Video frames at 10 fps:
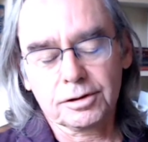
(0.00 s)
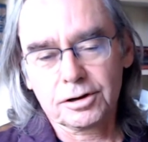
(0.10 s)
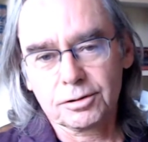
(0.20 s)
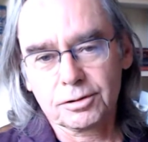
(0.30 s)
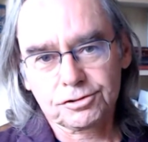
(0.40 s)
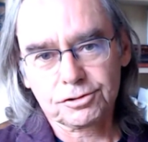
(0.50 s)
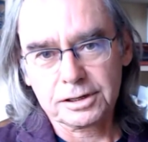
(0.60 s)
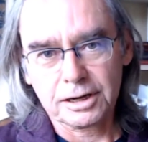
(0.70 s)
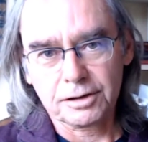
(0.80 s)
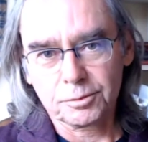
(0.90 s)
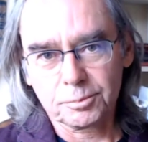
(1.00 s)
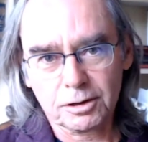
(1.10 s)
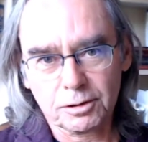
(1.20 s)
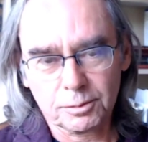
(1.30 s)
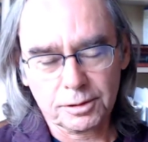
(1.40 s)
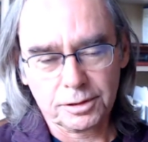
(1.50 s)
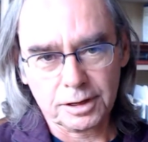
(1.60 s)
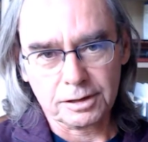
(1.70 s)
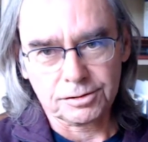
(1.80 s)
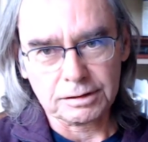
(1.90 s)
to go straight down the middle with
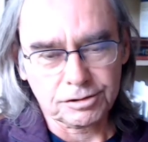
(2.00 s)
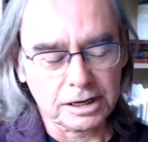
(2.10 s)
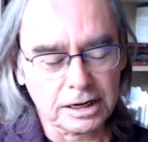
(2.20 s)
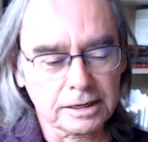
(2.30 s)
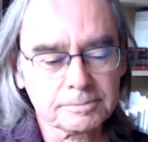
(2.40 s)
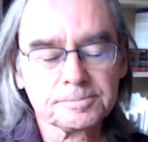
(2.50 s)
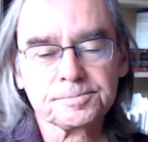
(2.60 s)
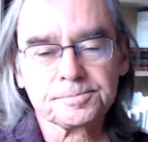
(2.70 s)
this and say,